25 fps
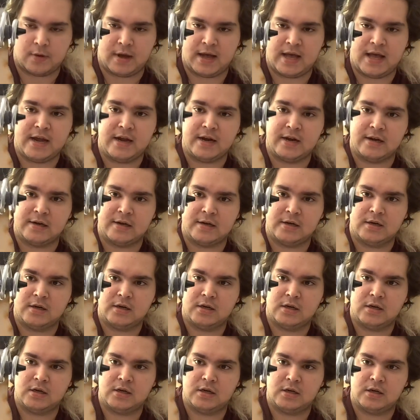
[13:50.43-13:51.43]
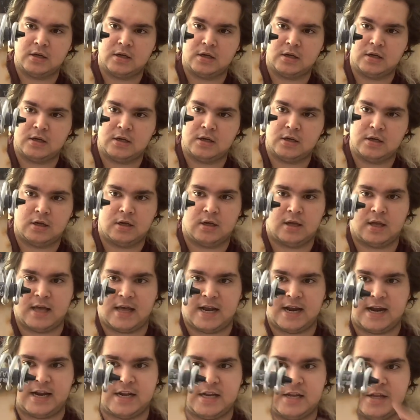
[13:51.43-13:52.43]
wire, and
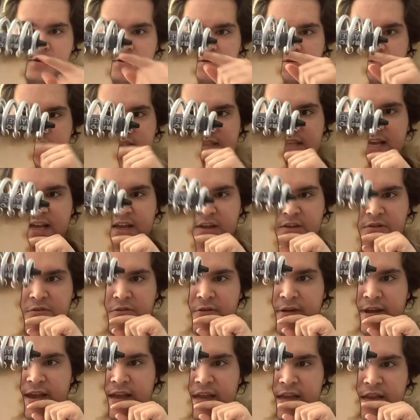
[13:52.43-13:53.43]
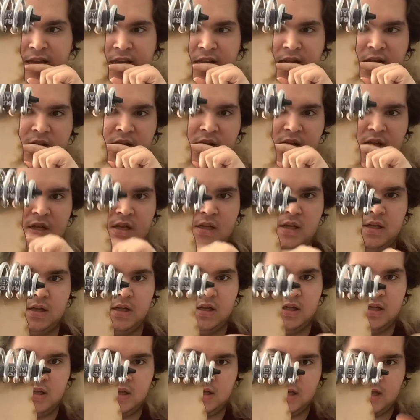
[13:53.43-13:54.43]
I use that crayon
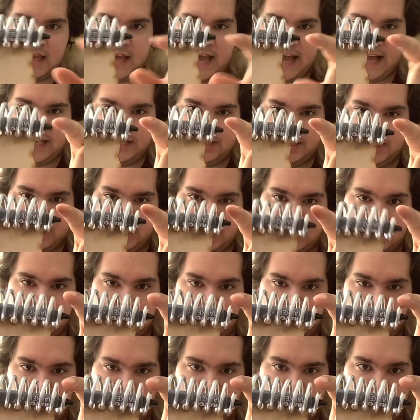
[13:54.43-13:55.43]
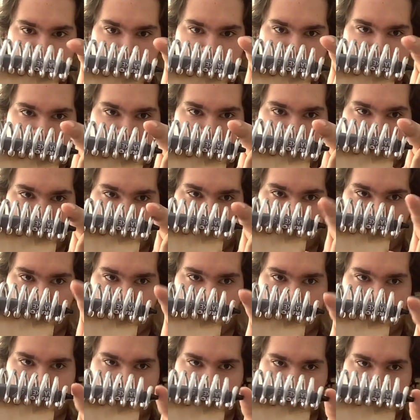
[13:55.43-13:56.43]
catcher to have it
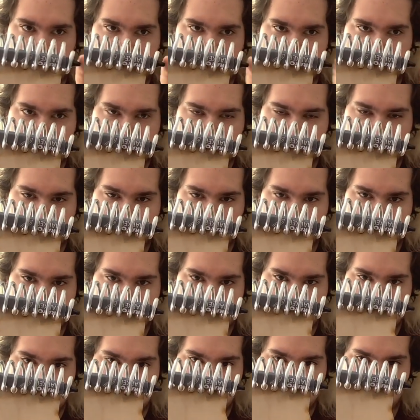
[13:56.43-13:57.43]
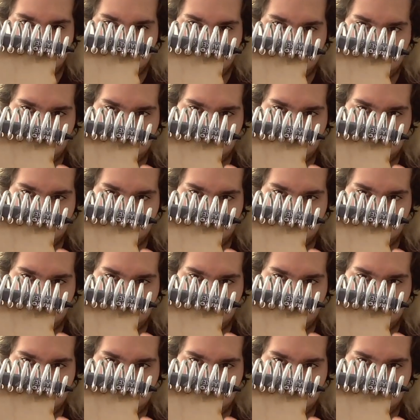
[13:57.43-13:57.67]
all the way to the bottom.